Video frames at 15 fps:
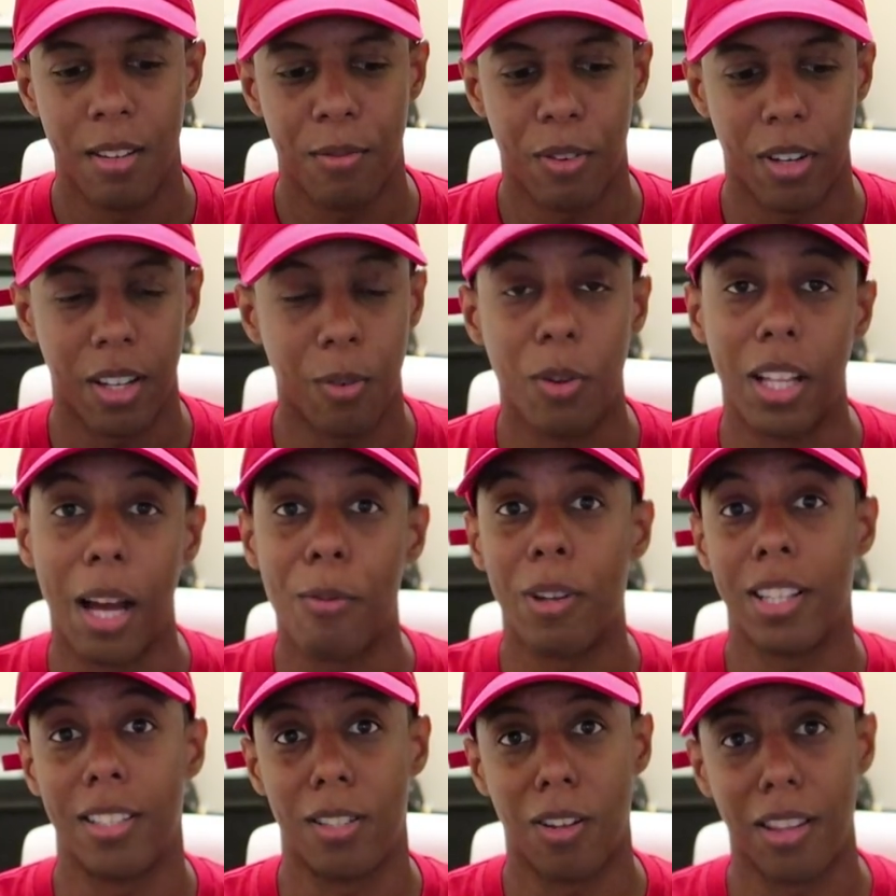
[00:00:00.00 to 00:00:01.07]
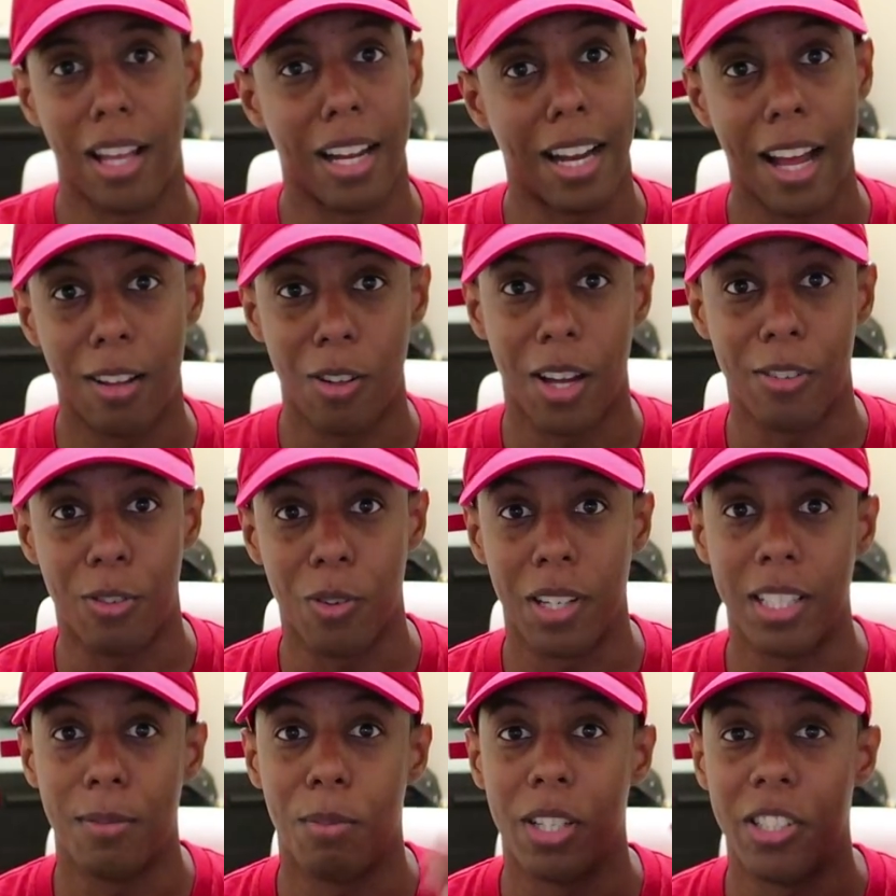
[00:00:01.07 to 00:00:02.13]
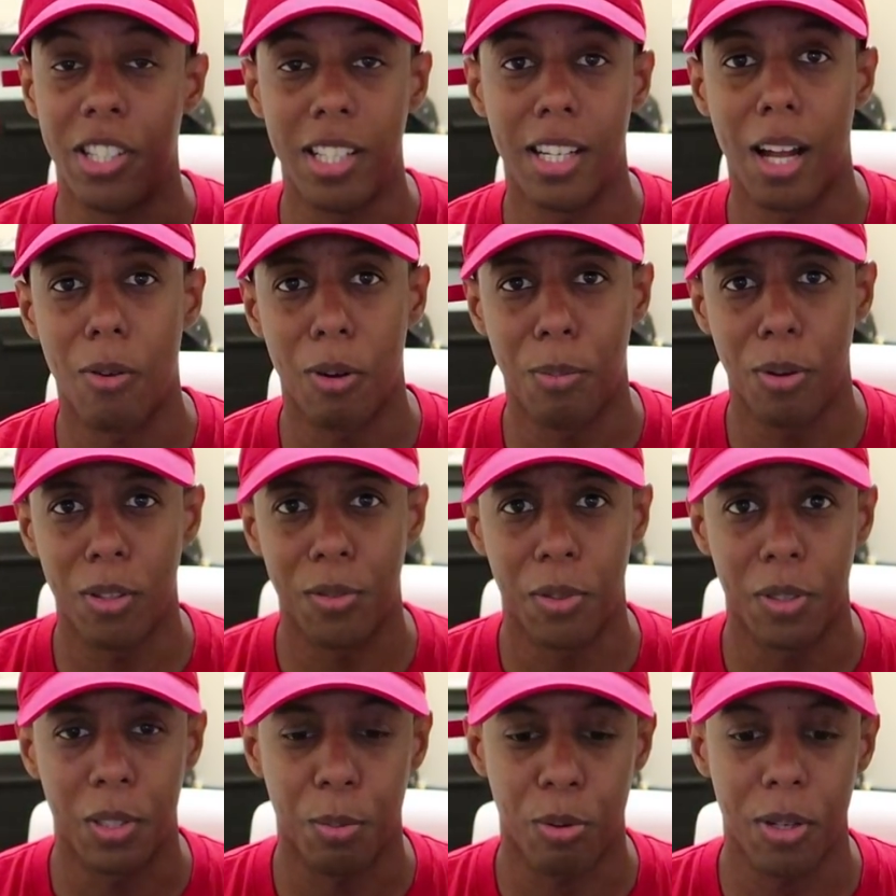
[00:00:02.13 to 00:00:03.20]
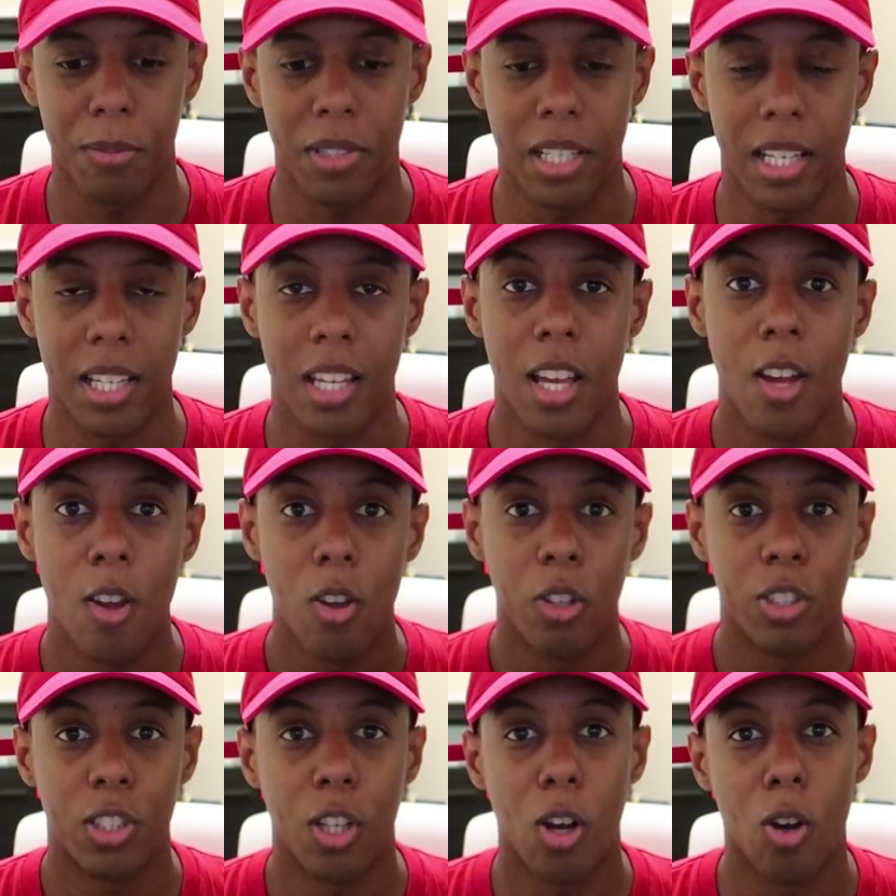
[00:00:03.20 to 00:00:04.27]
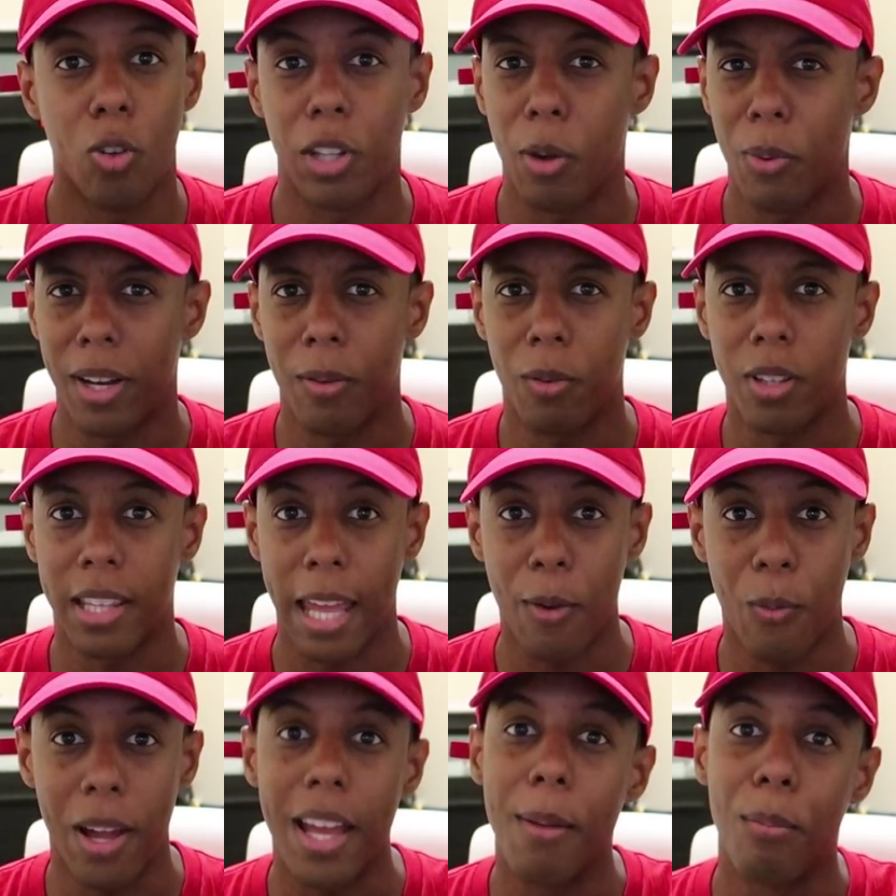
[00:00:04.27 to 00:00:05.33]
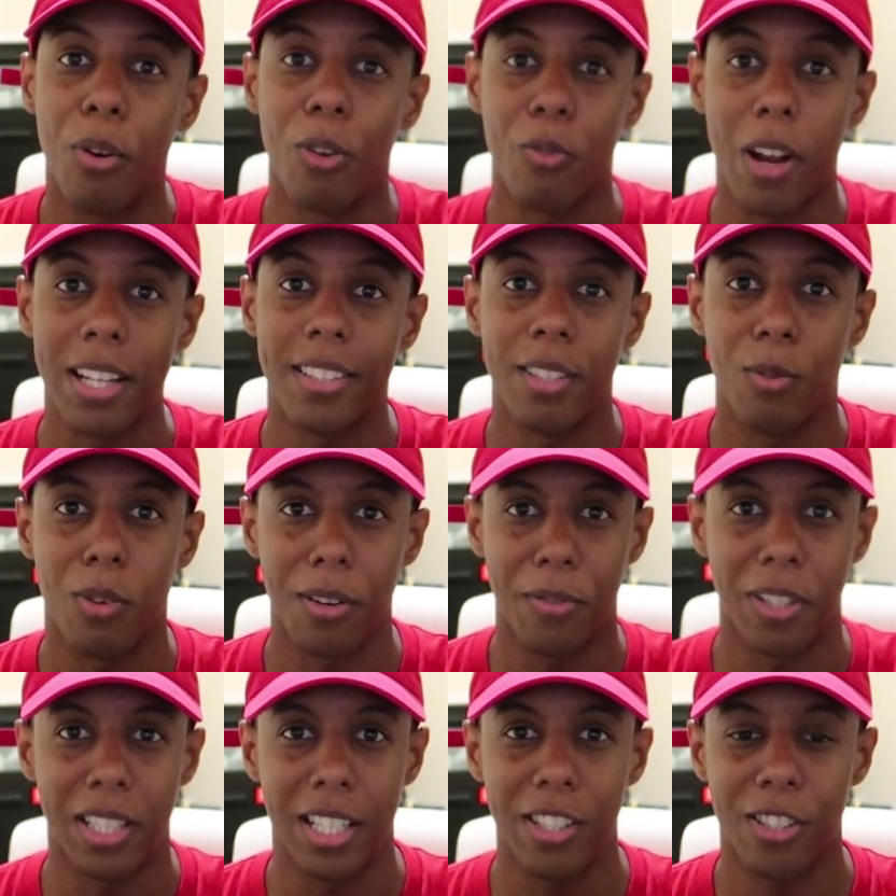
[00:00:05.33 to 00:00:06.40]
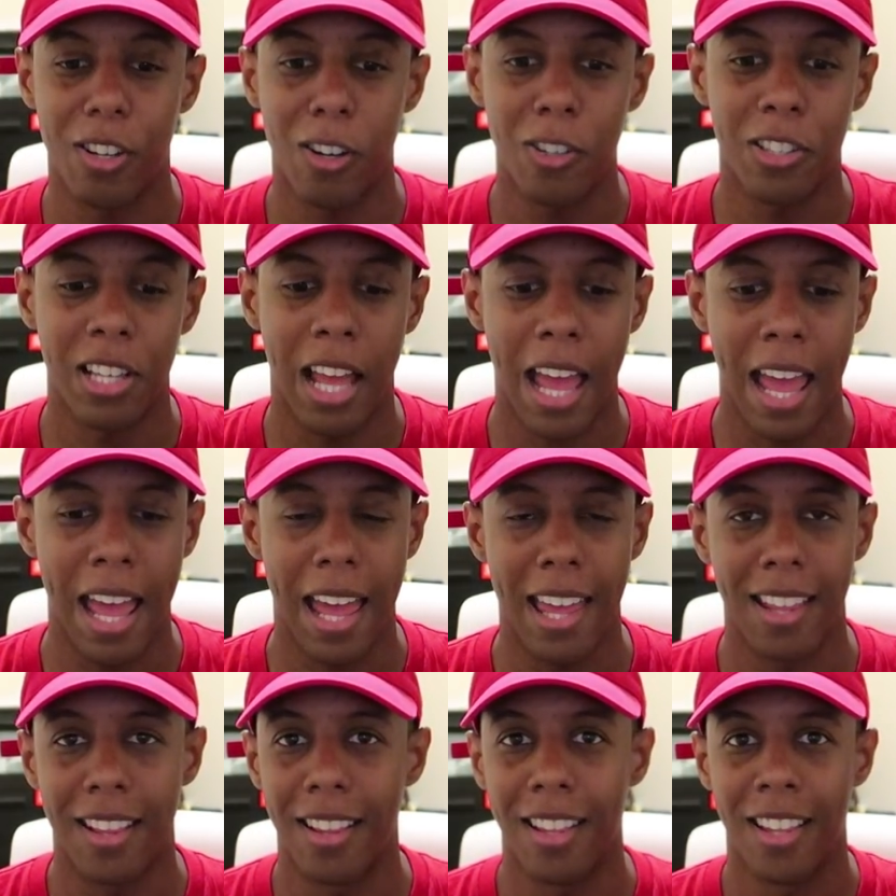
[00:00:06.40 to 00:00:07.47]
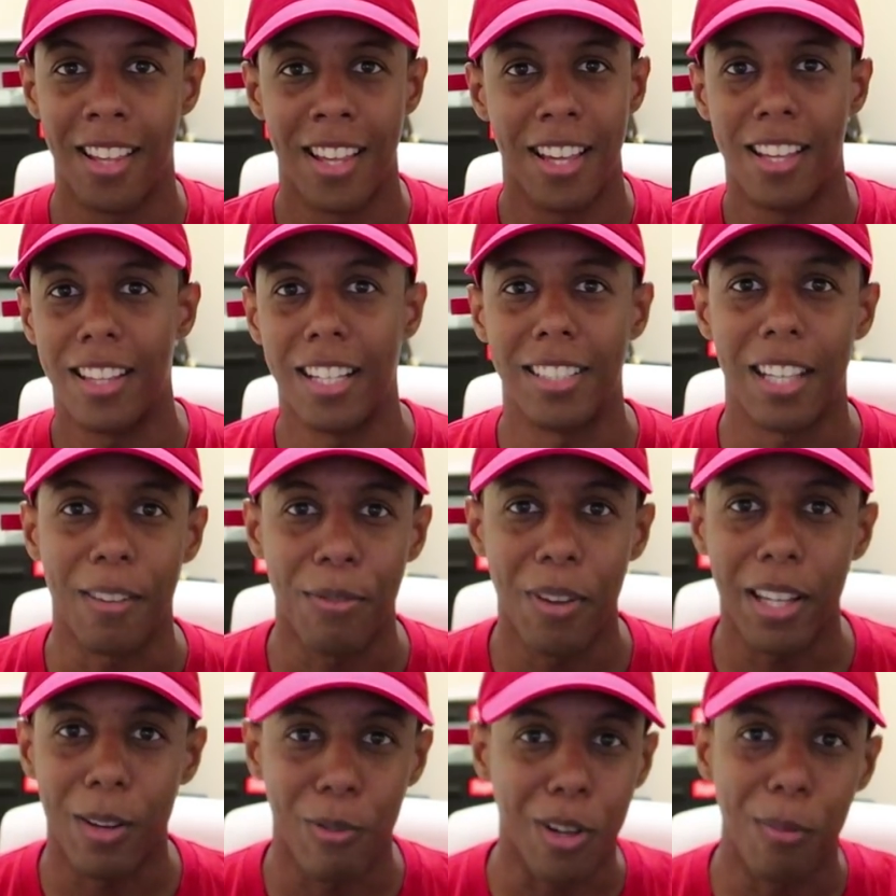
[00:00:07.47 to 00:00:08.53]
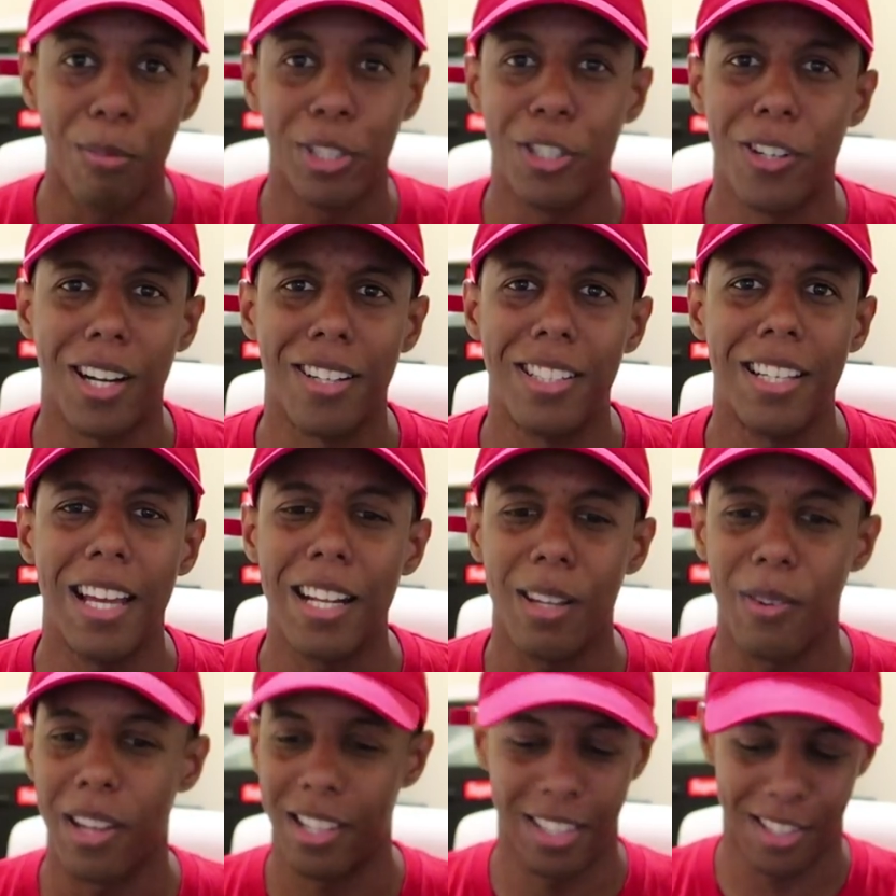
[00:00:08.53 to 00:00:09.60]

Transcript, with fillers: for a, well, I read this online. I don't know how true it is, but she did not want to pose for a Supreme tee so they went and, they went and bought rights to one of her T-shirts, and they was like, "Fuck it, we're gonna put you on that tee anyway."